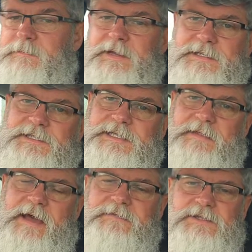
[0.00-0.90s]
because the
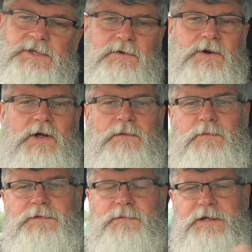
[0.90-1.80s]
South Africans don't call them
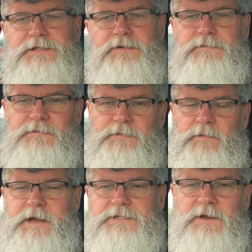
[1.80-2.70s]
what the rest of the
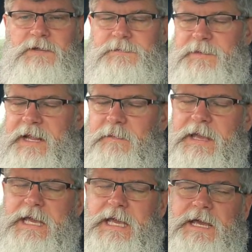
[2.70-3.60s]
West calls them. But anyway,
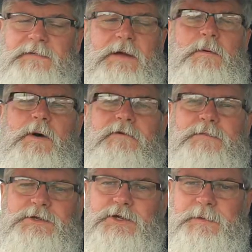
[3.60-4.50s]
they were bought
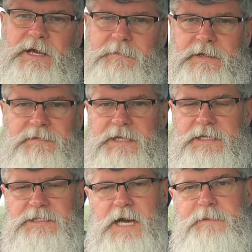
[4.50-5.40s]
from a German company.
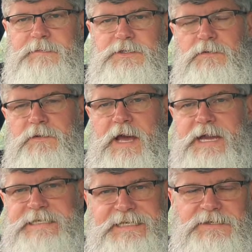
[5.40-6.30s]
The Type
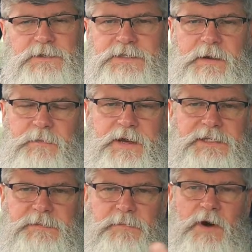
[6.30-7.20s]
209 diesel
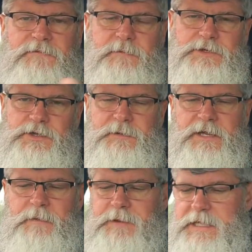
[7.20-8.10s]
submarines bought from a German
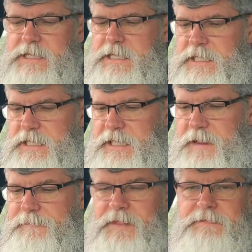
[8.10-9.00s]
company.
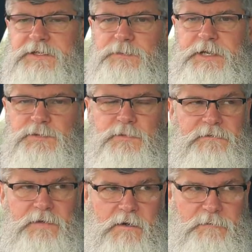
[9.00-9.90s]
Yep. Then the Swedes were
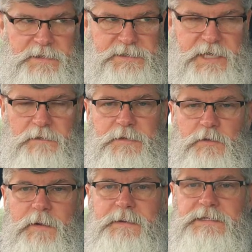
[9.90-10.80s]
involved with the sale of the
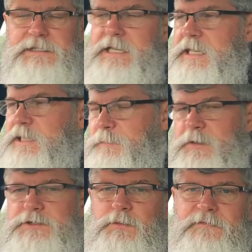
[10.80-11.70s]
Gripens. The
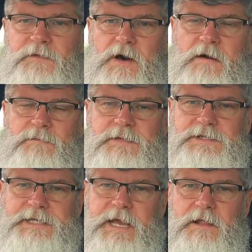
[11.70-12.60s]
Brits were involved with the
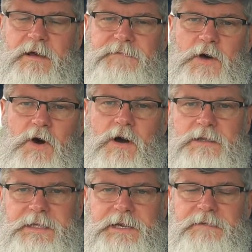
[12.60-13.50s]
sale of the
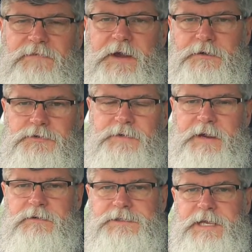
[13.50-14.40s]
Hawk lead-in fighter
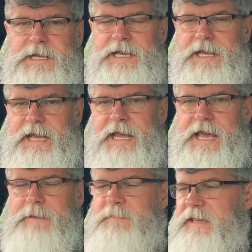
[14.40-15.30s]
trainers.
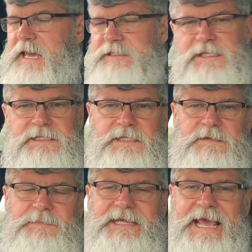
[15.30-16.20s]
And BAE
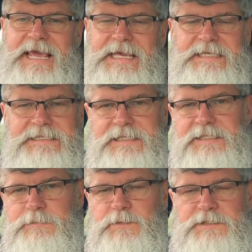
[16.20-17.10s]

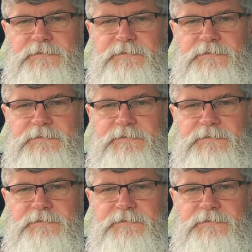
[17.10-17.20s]
Systems was